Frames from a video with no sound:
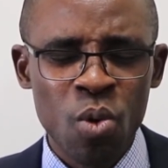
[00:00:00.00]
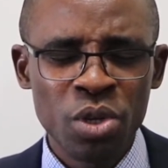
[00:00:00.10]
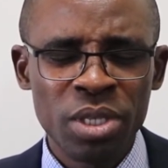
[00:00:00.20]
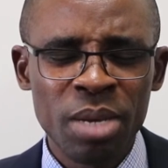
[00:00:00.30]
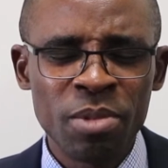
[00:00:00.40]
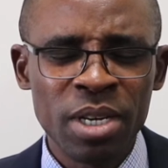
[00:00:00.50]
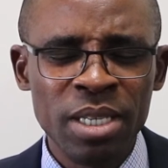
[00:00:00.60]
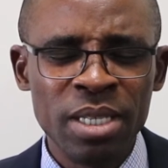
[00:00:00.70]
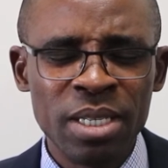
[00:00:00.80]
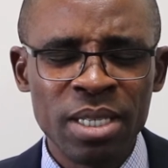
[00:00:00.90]
wash them
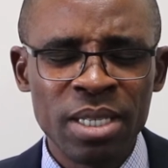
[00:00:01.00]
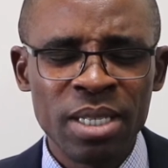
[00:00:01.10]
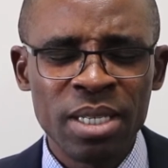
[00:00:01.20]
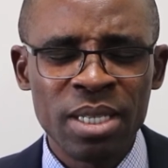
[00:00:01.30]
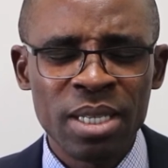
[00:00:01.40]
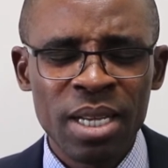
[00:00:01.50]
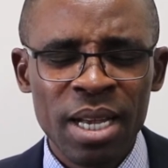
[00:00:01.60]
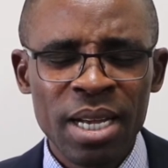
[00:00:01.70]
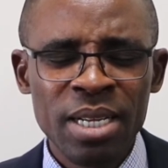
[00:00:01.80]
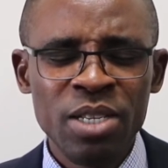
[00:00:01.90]
clean,
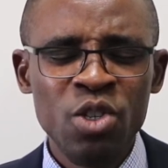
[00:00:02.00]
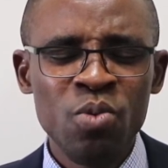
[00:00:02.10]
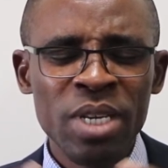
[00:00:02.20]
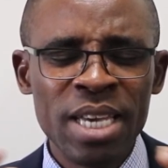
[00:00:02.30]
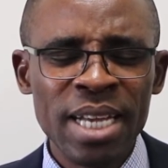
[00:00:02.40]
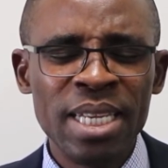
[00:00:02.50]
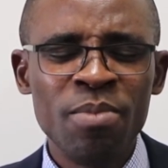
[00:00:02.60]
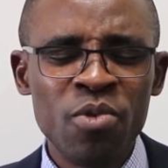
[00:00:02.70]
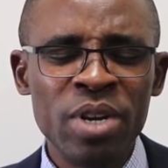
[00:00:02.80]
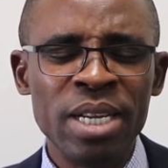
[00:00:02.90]
and you will get
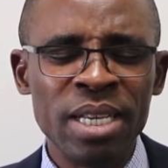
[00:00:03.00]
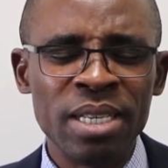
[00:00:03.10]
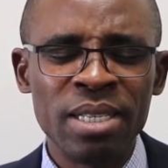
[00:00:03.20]
them ready,